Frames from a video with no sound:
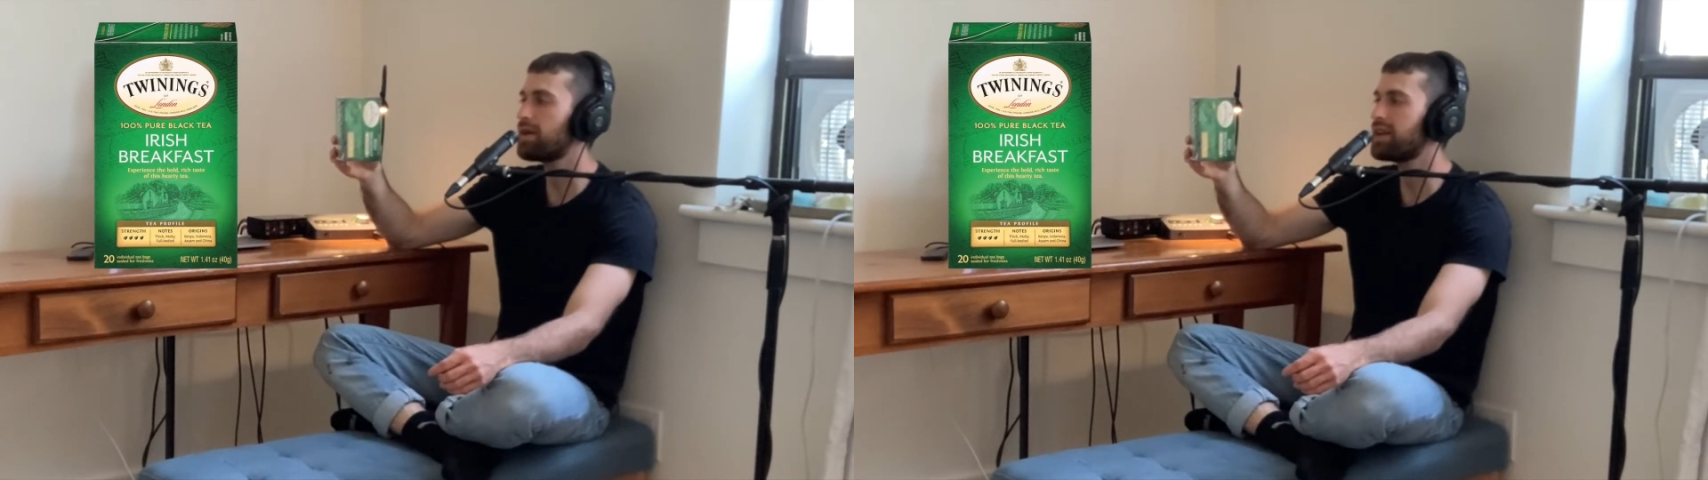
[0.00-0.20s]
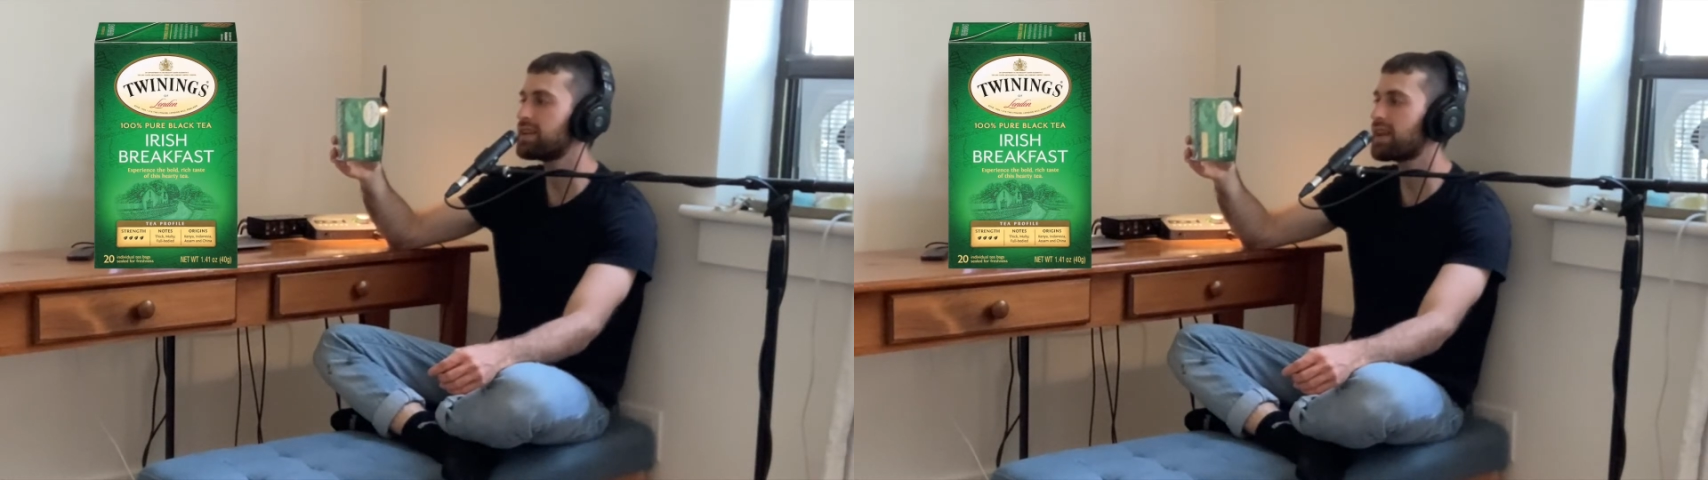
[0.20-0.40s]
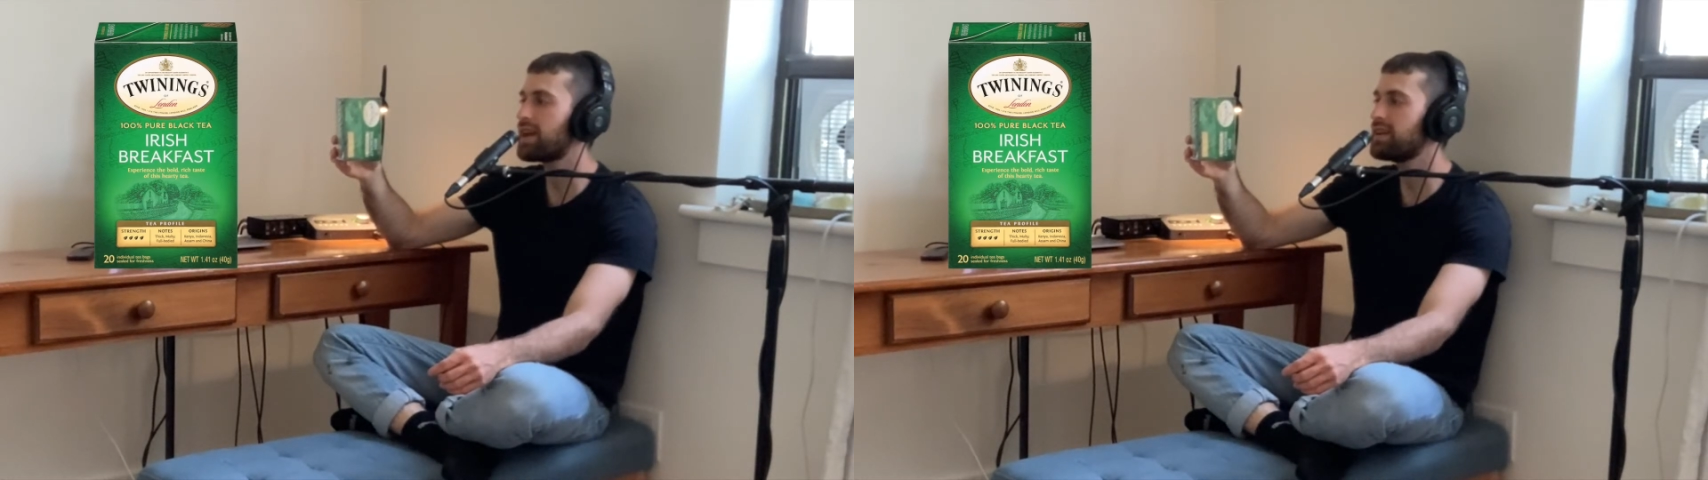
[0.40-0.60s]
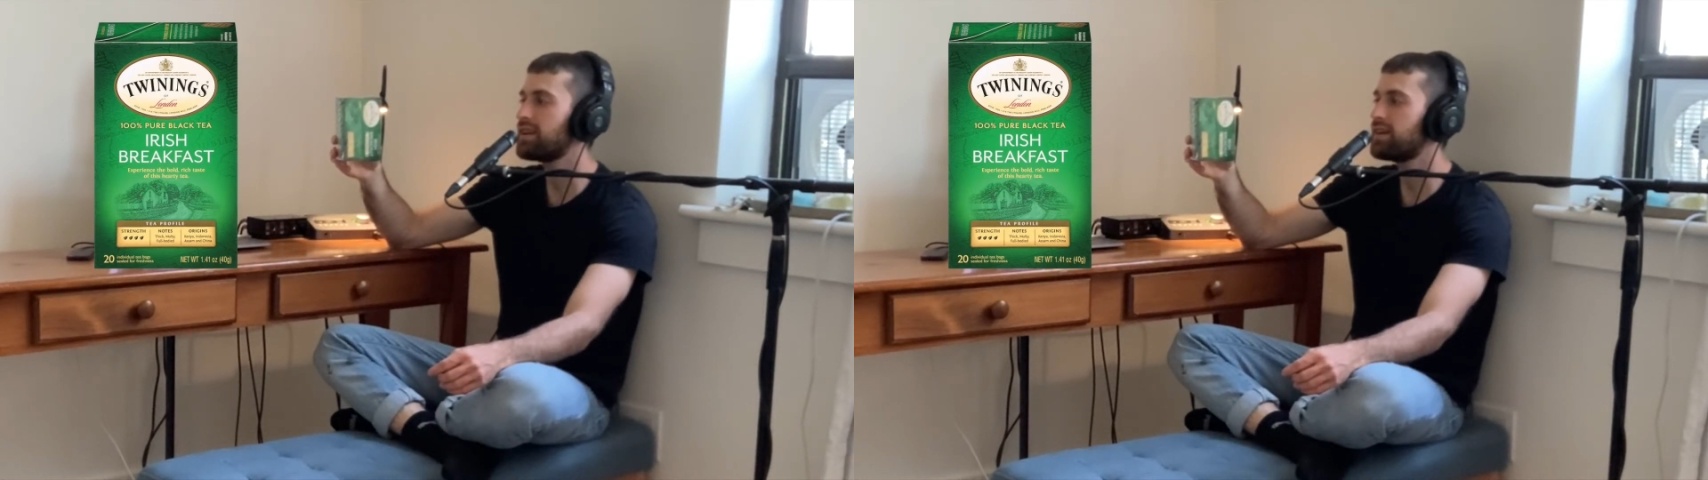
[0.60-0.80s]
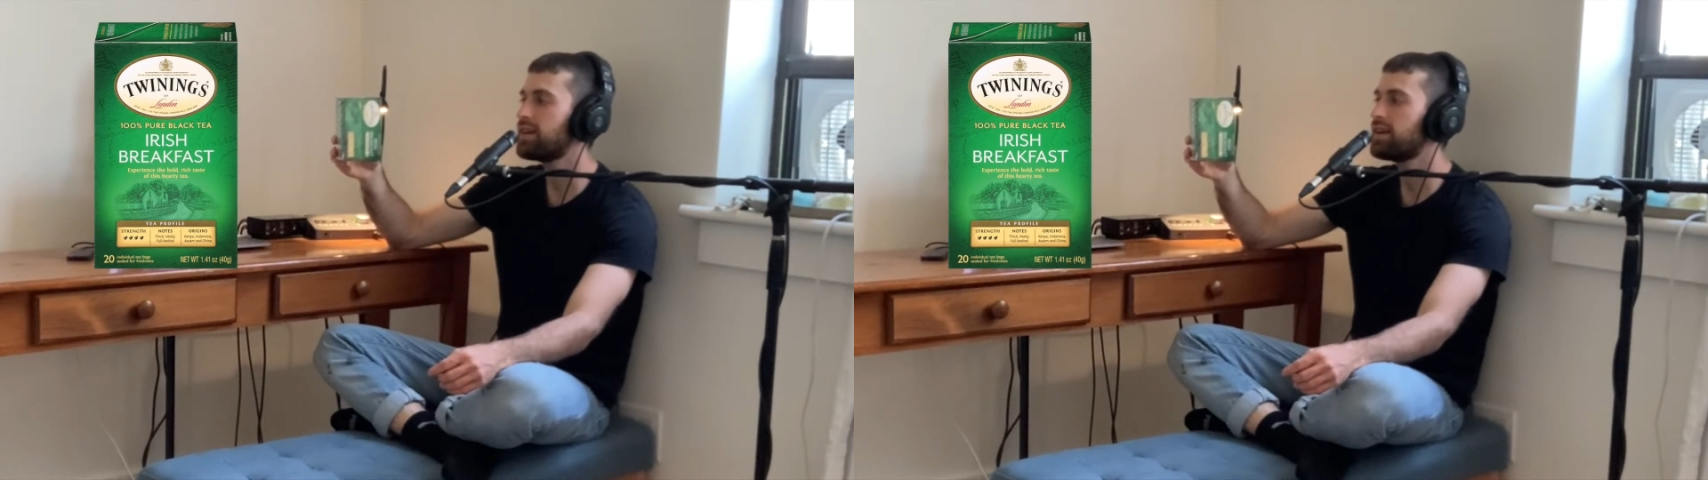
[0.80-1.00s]
and
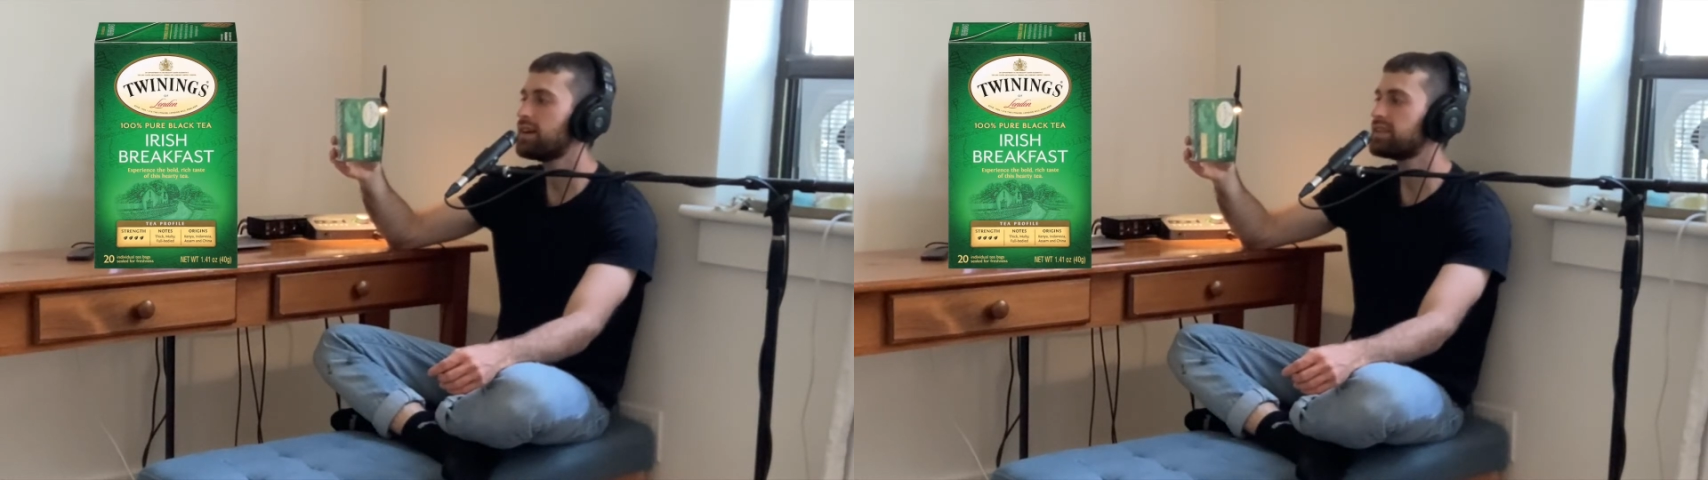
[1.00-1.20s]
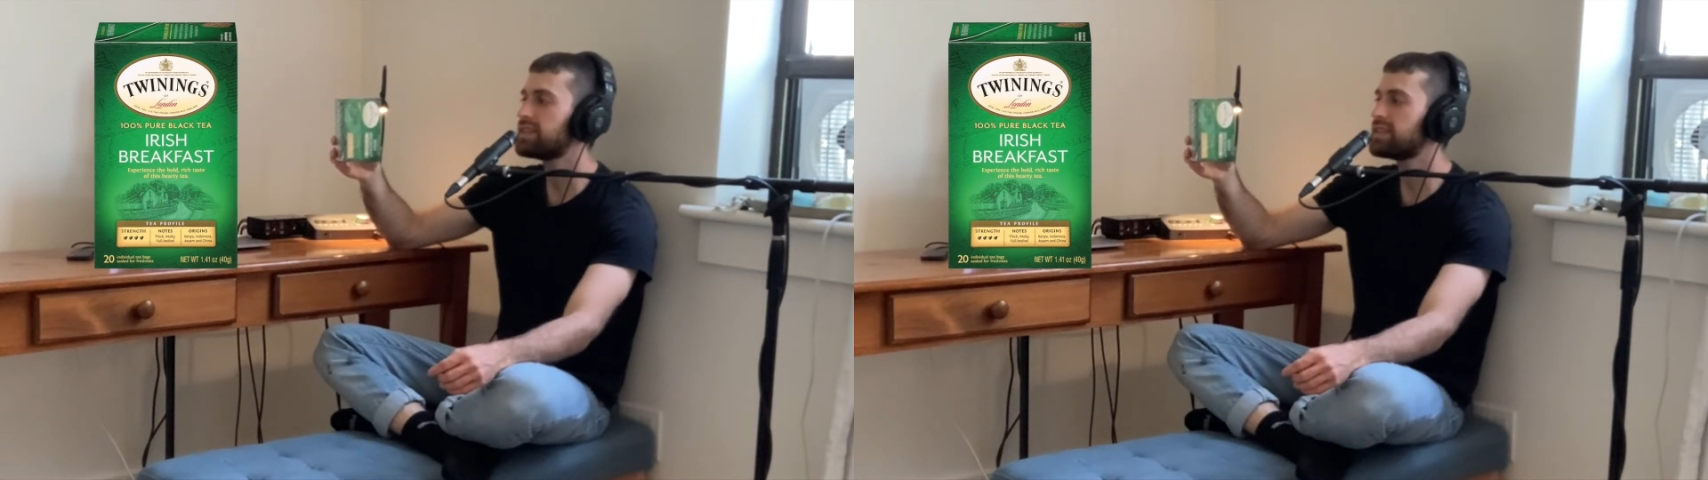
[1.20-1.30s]
Kenya to